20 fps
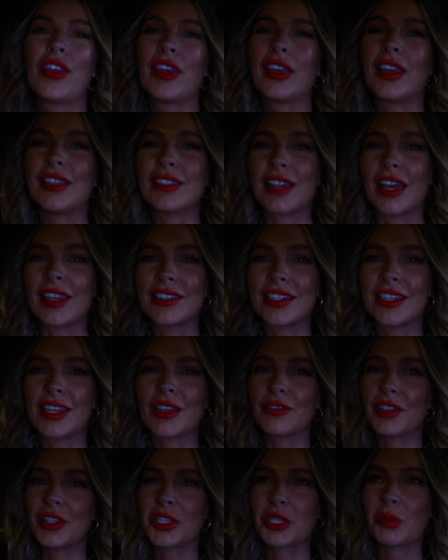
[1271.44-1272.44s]
The thing is, Andy
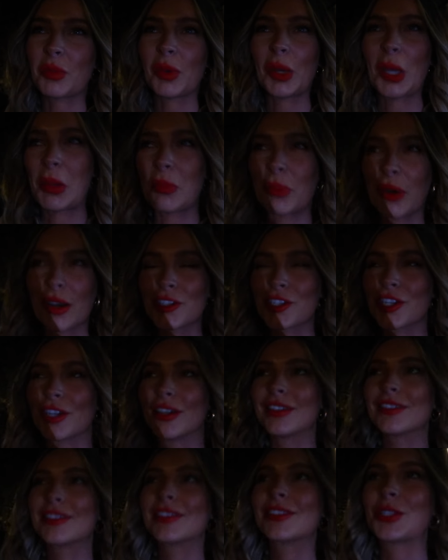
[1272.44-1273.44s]
gives in to peer
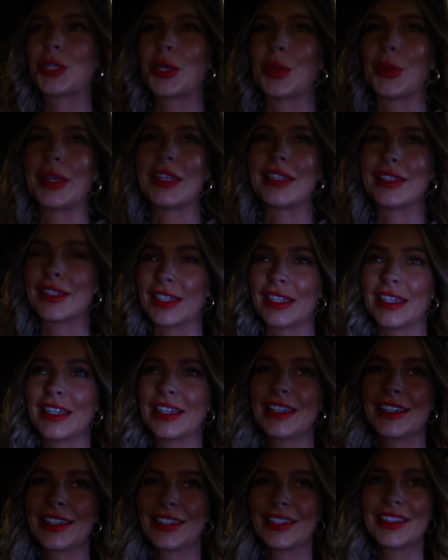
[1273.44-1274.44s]
pressure too
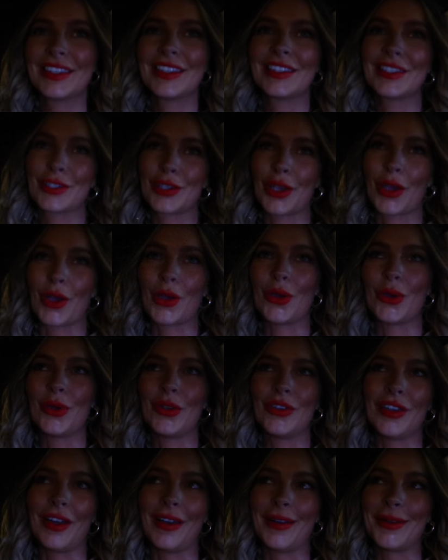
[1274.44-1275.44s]
easily. So
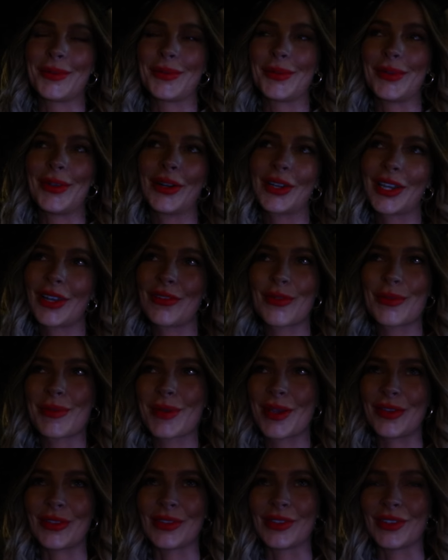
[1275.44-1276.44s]
no, we're not going to have a
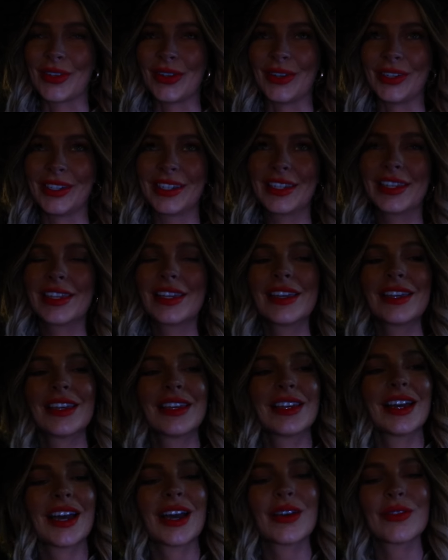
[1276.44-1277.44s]
repeat of the night.
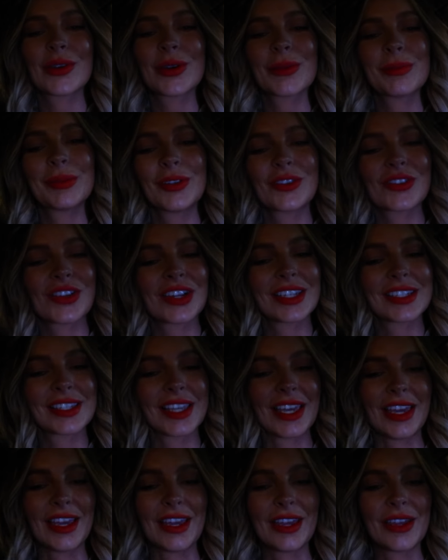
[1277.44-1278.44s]
Have a couple of drinks
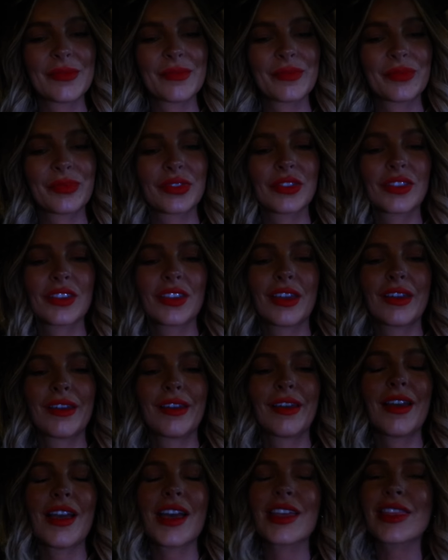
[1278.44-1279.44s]
here.
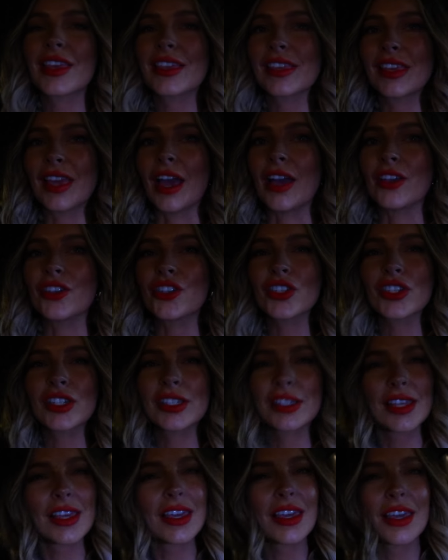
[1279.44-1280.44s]
And then yeah, just
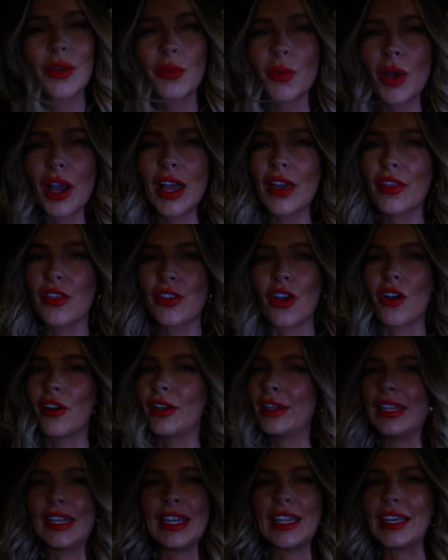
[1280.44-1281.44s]
see where the
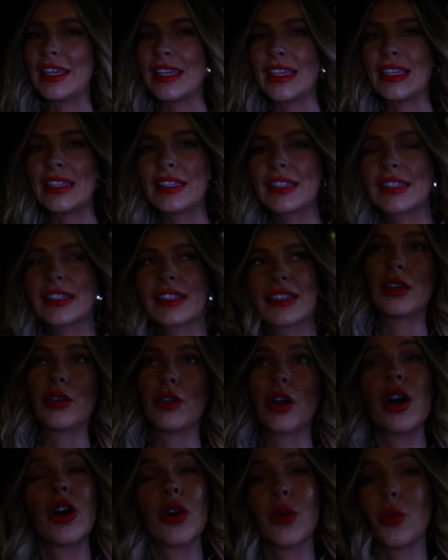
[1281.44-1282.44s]
night leads.
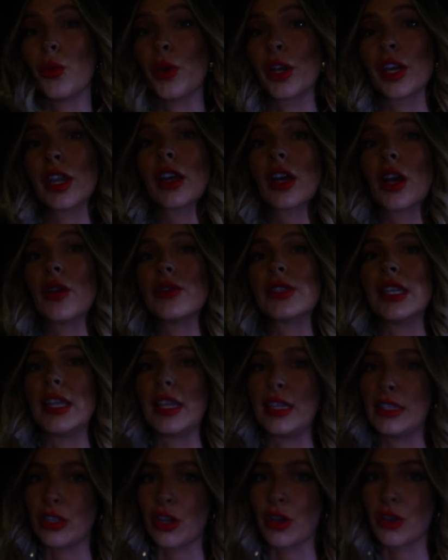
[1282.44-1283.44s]
Oh, we're going to go to
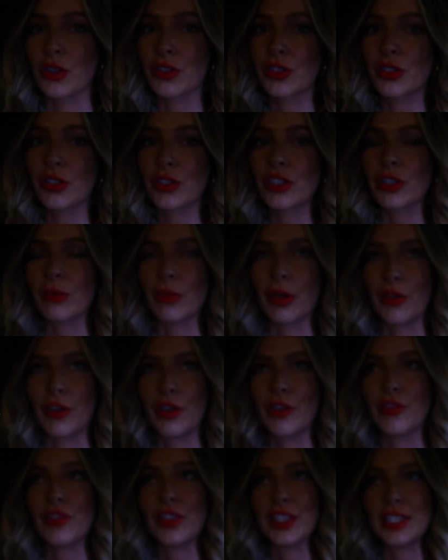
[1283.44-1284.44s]
Lindos
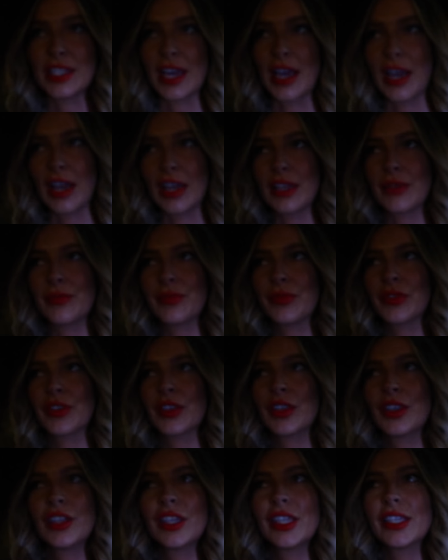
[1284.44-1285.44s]
tomorrow for the
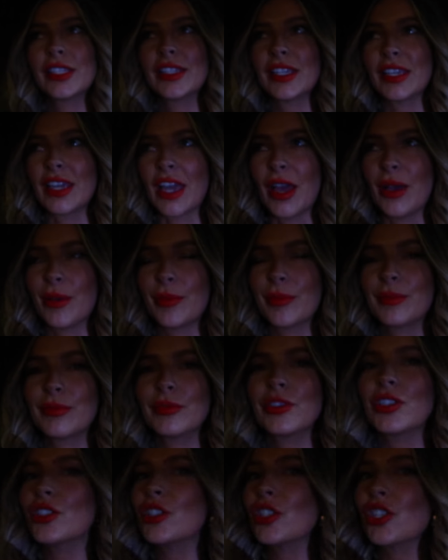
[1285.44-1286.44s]
day. So yeah.
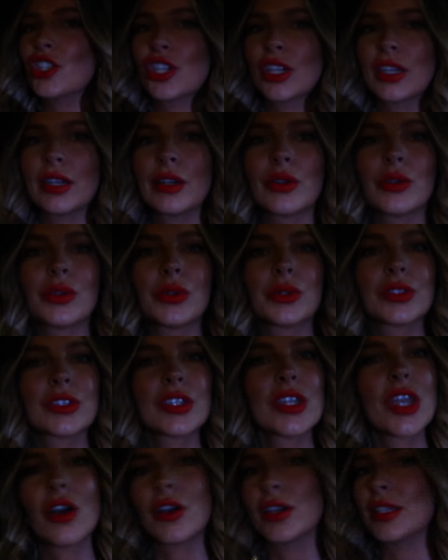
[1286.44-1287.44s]
Just a
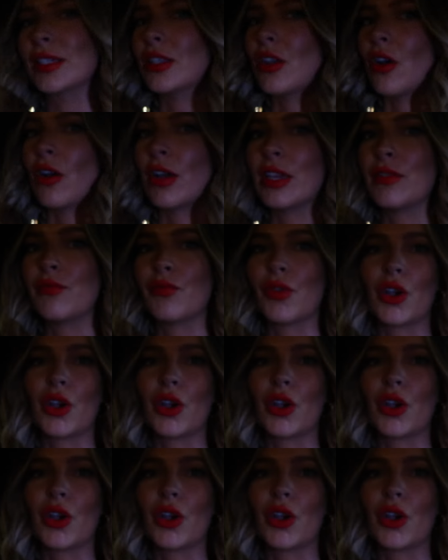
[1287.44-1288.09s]
chilled, nice night in